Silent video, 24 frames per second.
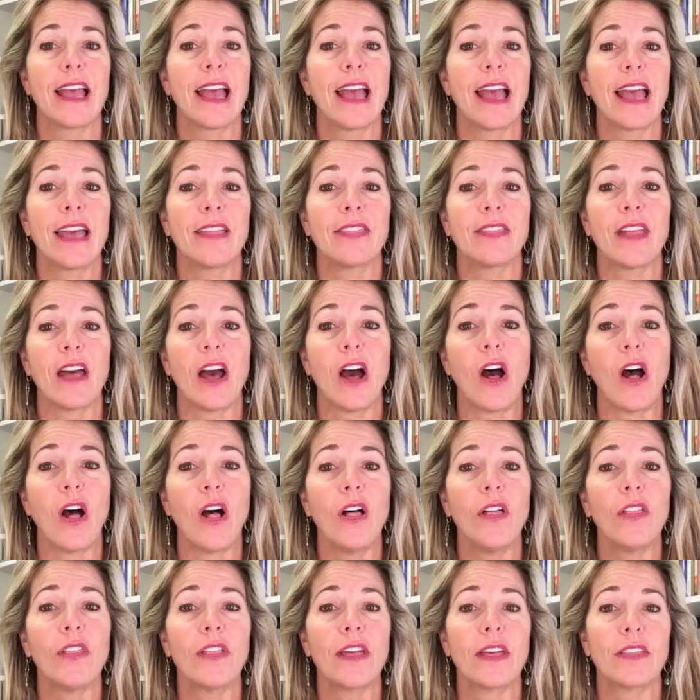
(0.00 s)
and
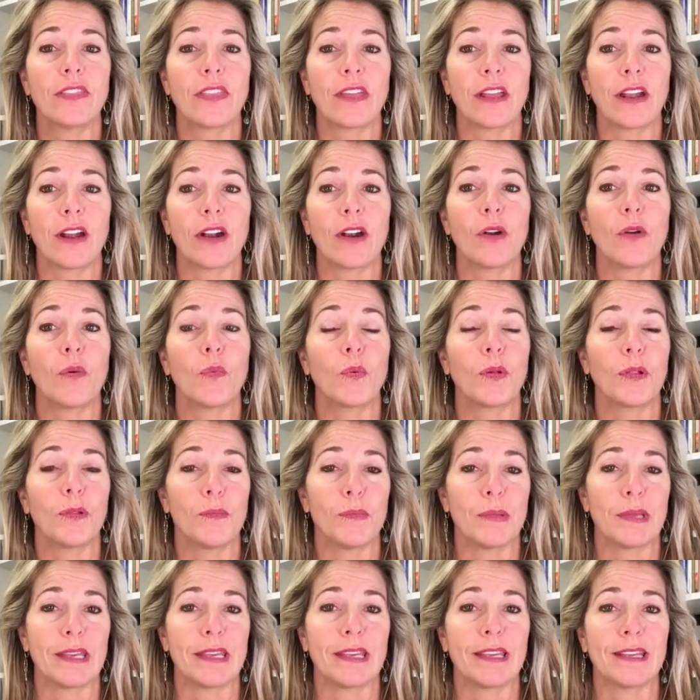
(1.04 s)
all that there will
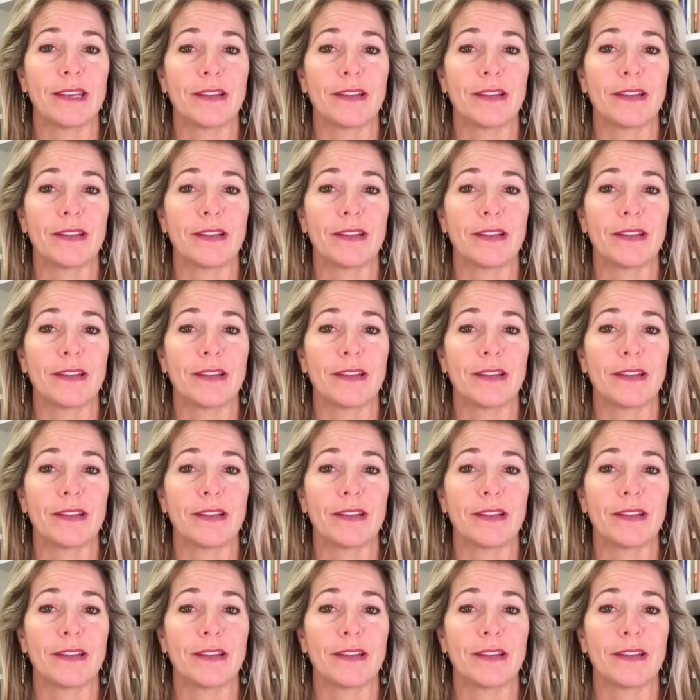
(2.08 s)
be.